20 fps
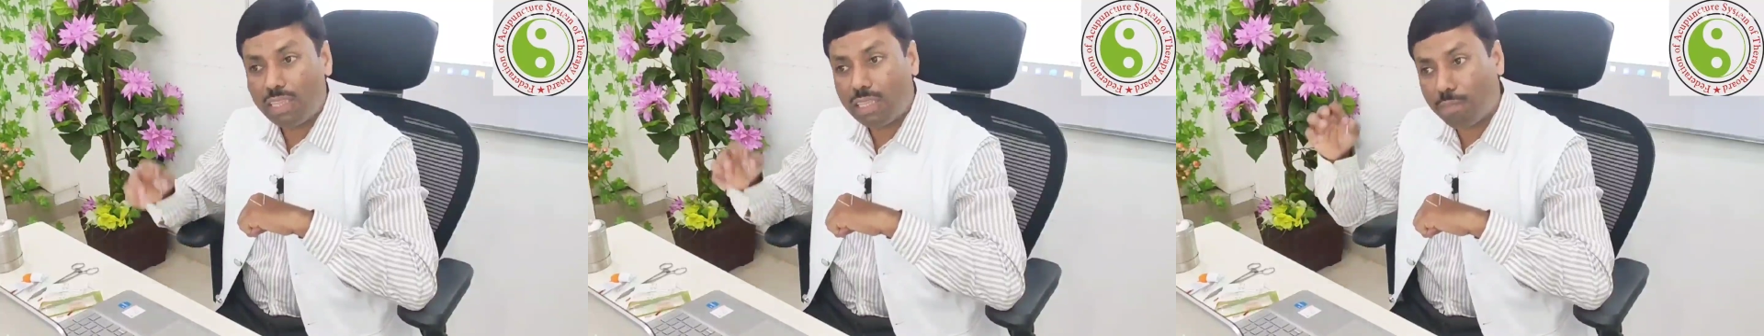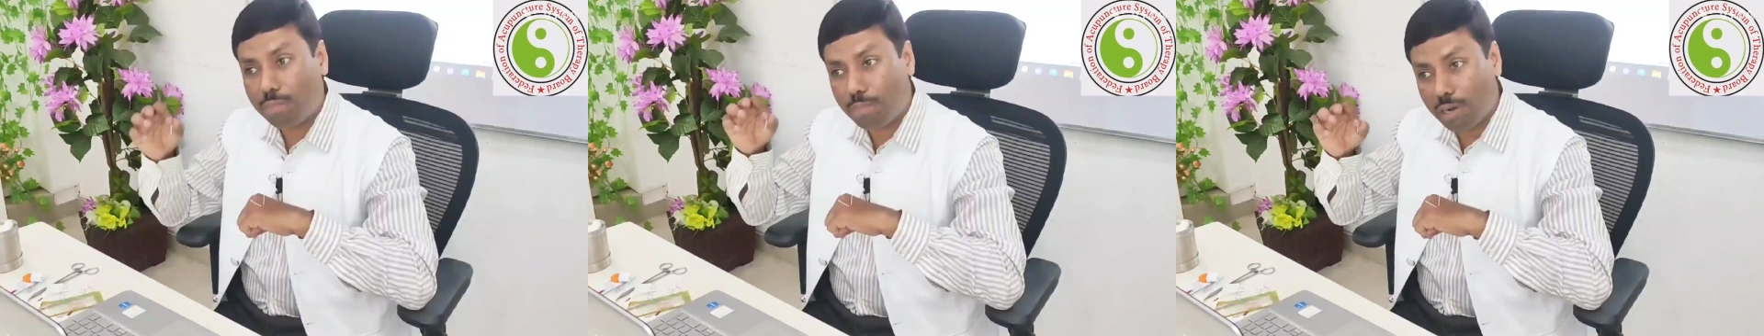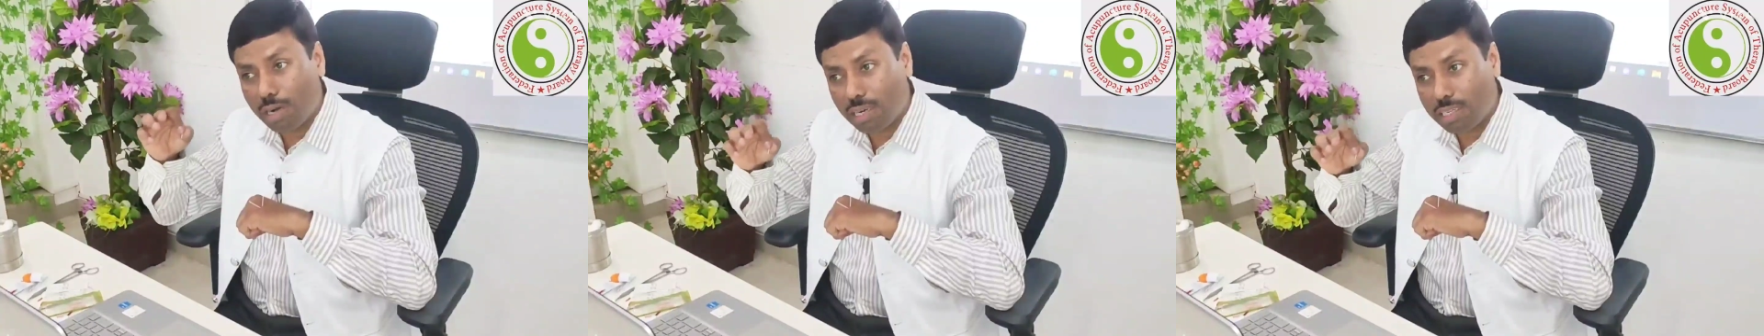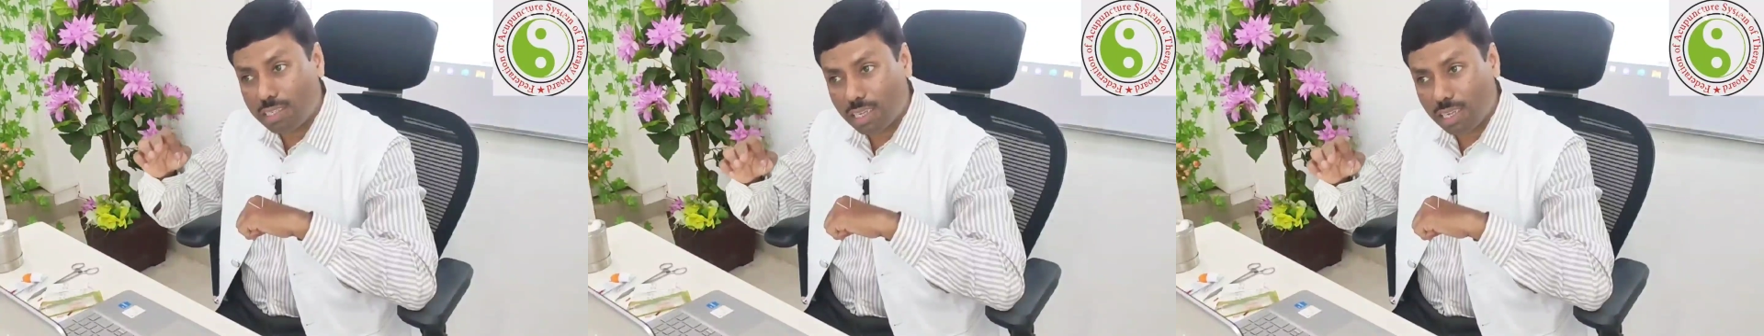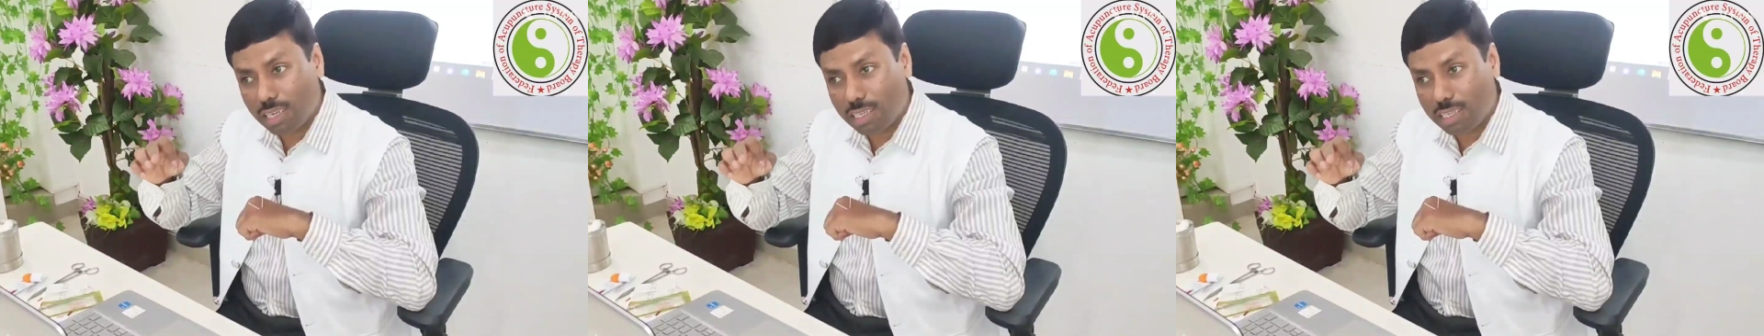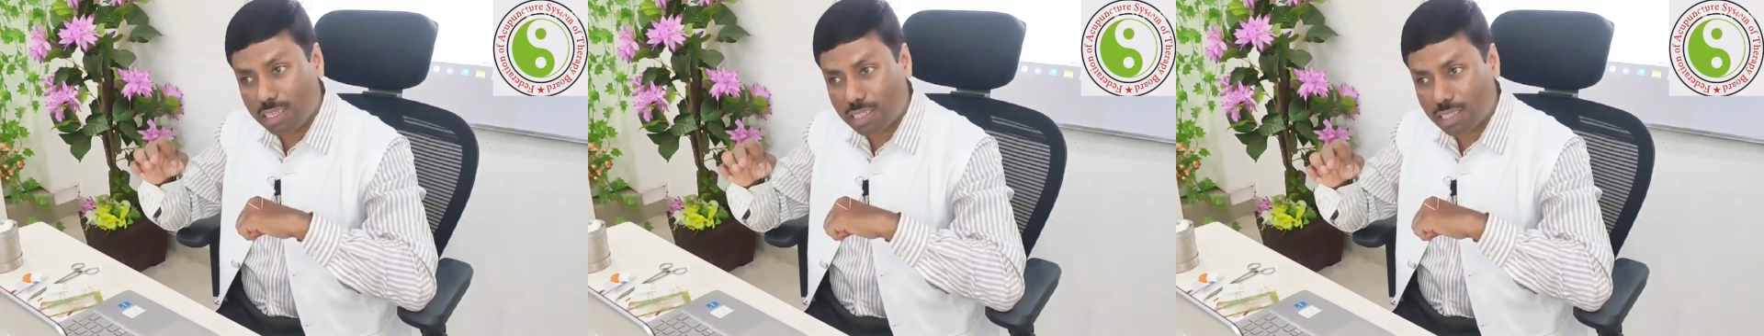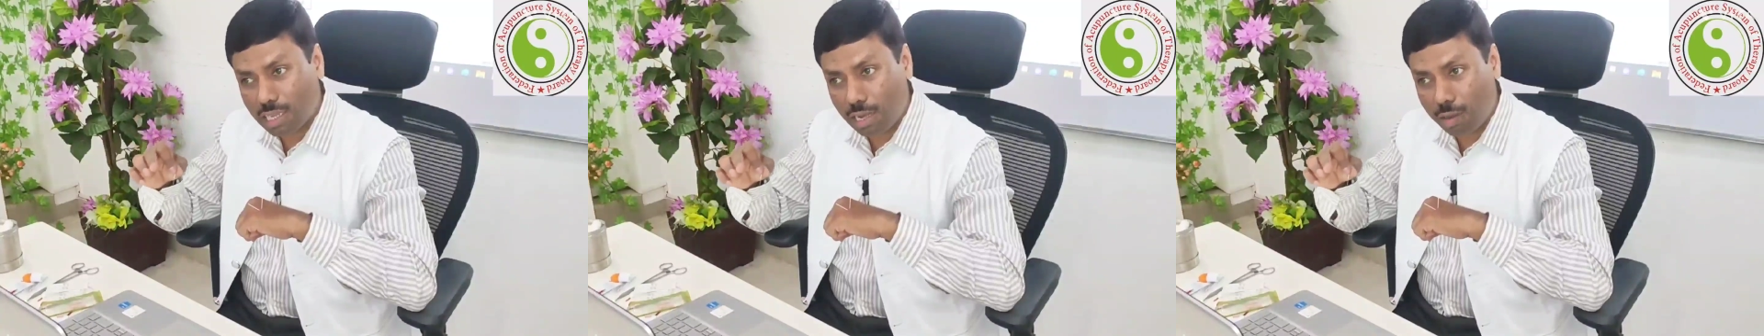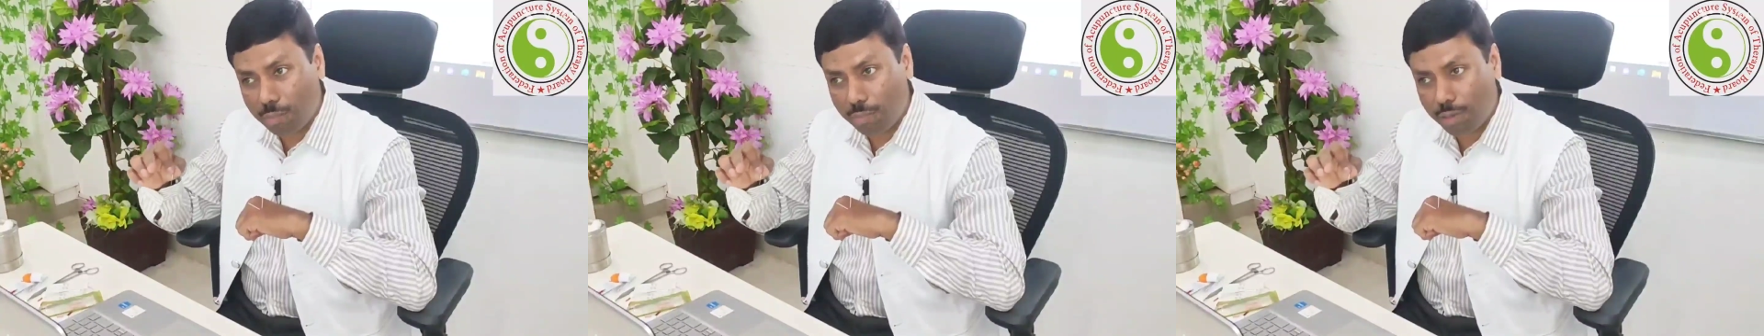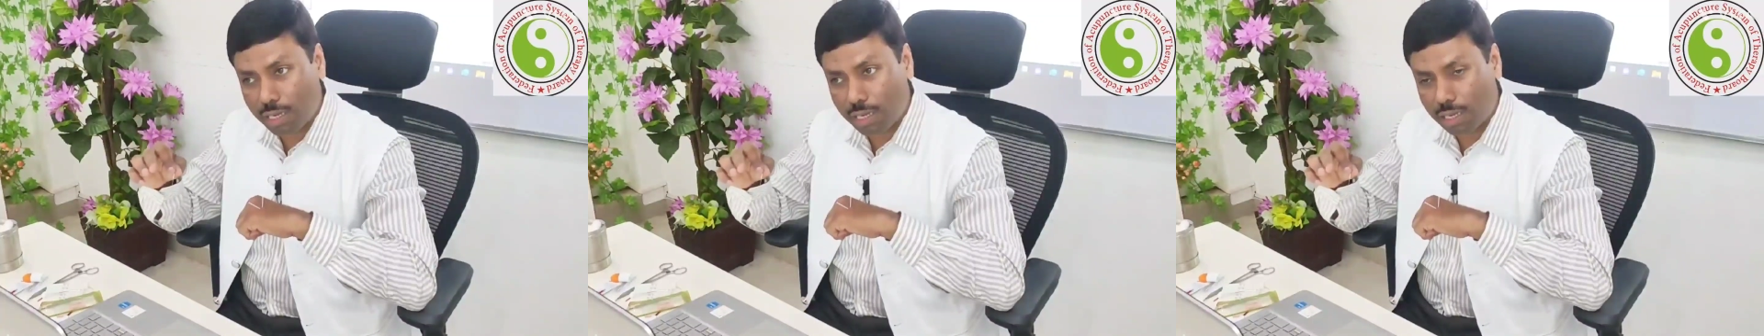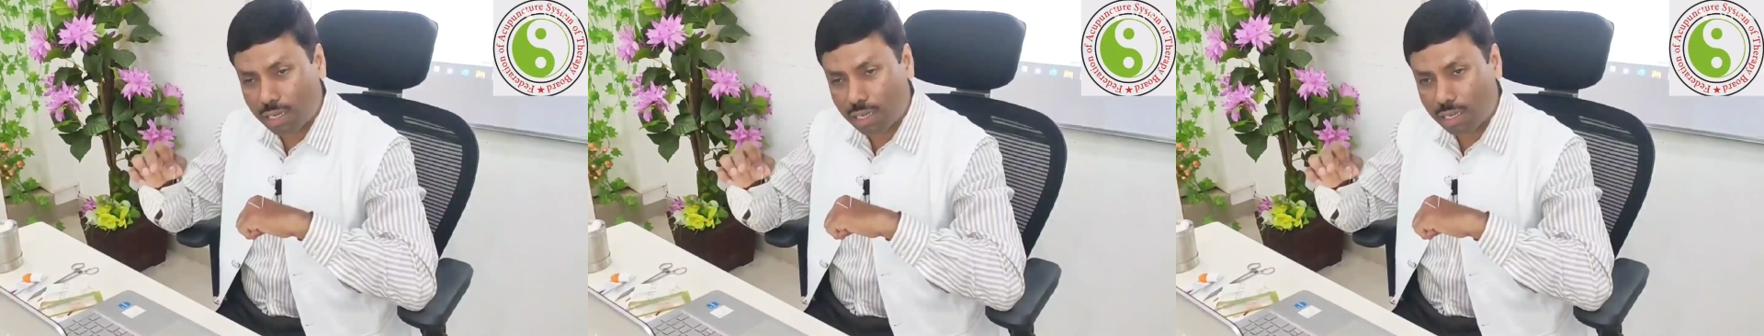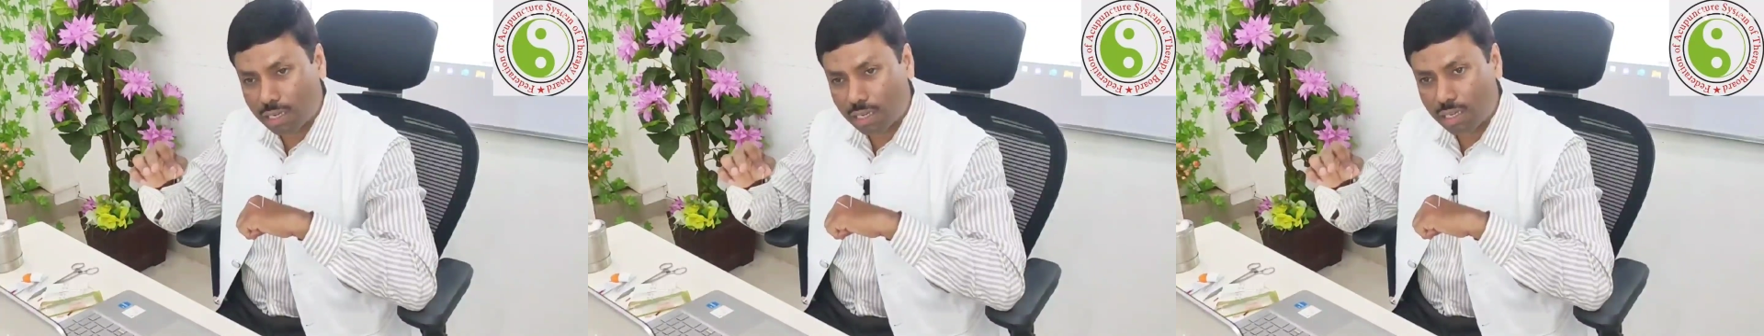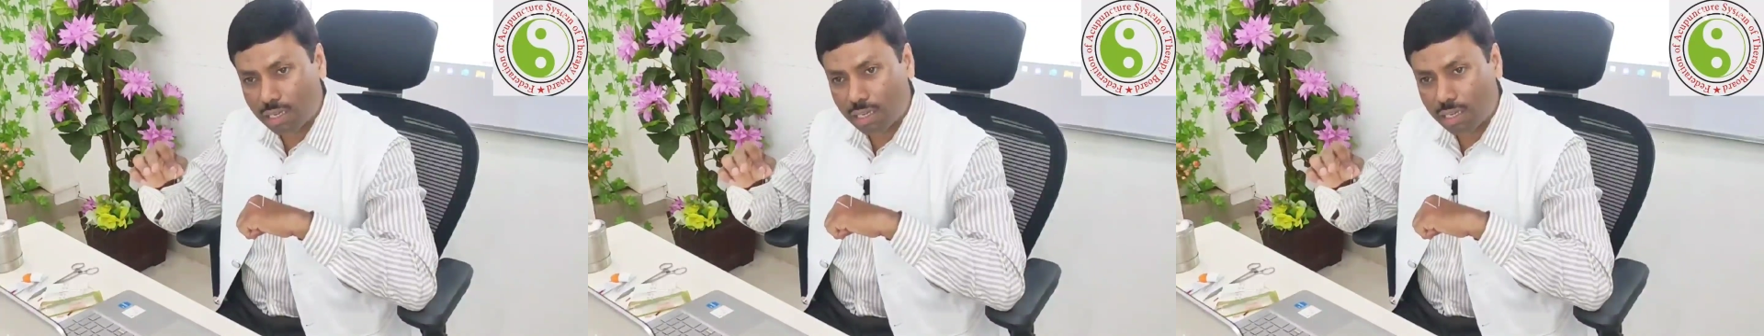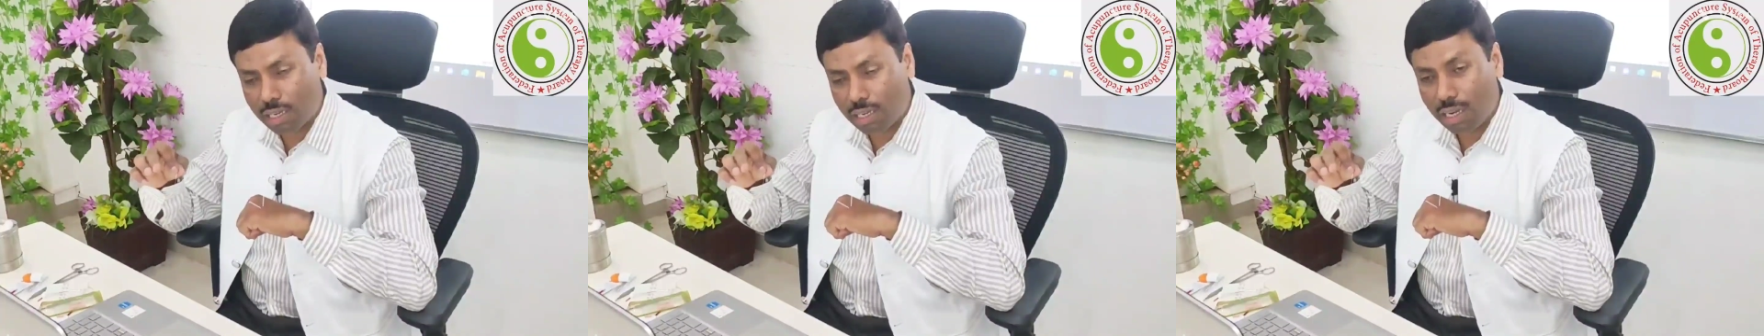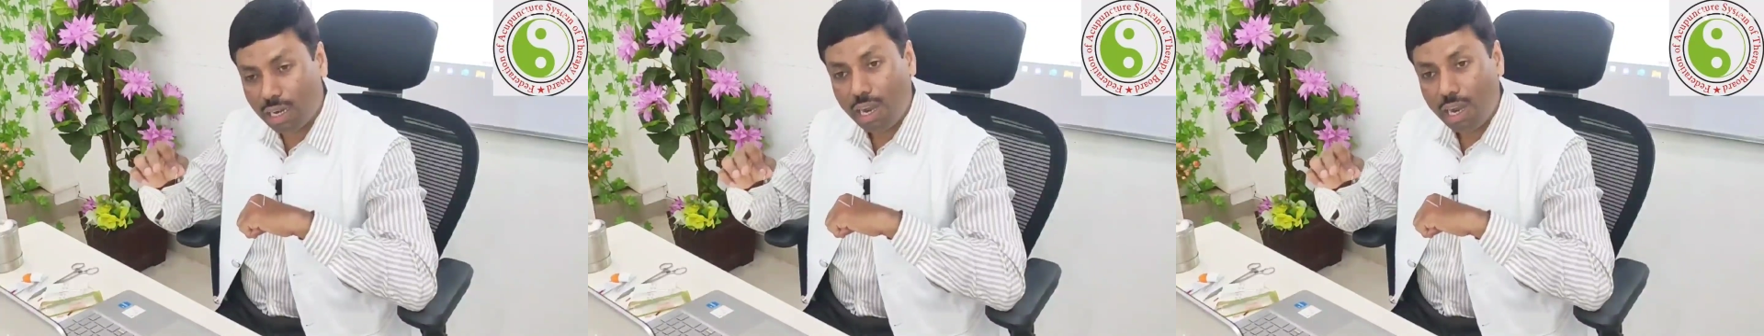When the person is coming